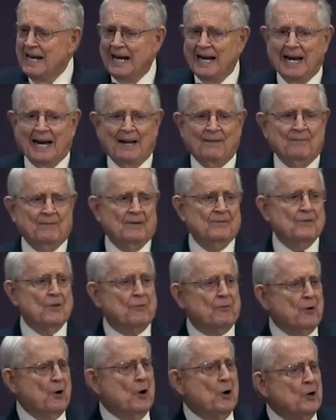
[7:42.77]
And then the
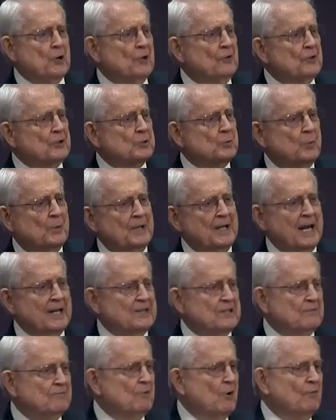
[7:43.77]
third on the
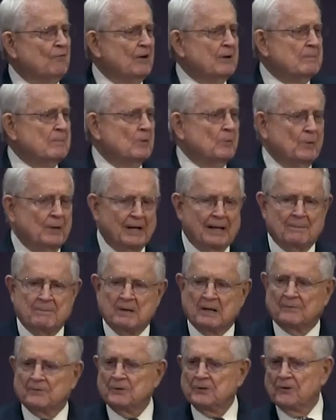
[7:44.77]
28th of November when I'm
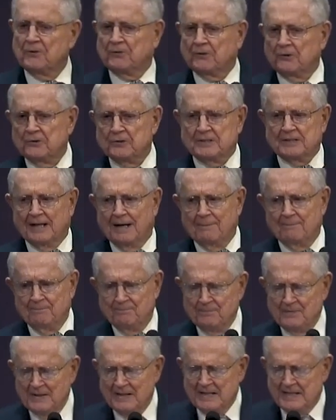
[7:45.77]
here for the third time
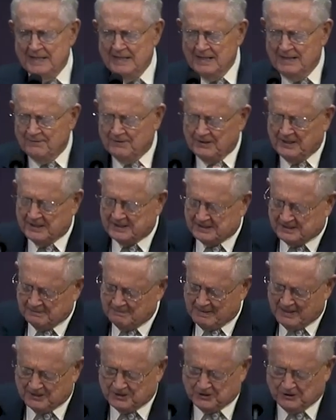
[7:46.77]
for this
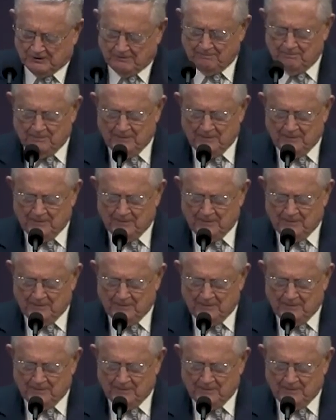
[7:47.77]
semester.